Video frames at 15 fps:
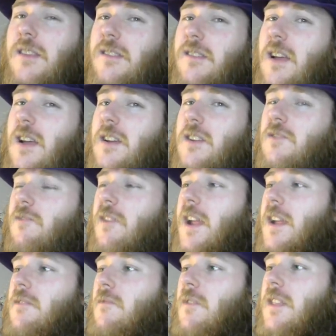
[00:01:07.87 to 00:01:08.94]
They're not
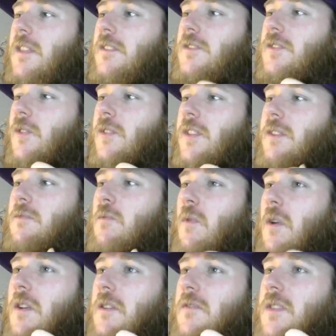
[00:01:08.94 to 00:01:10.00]
great when there's only
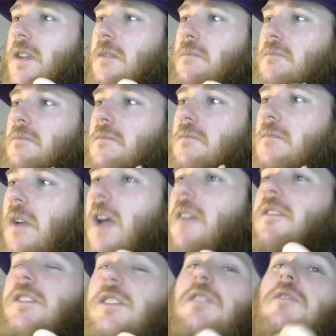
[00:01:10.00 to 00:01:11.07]
one of them. I
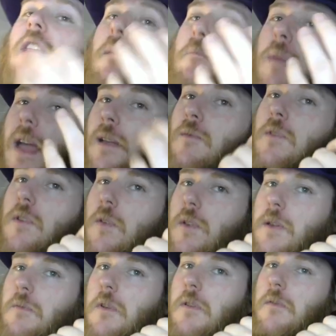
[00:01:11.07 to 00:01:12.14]
mean, still not bad with
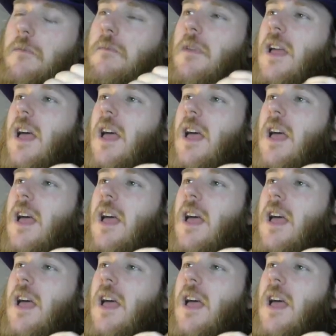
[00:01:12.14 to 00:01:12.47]
only one of them.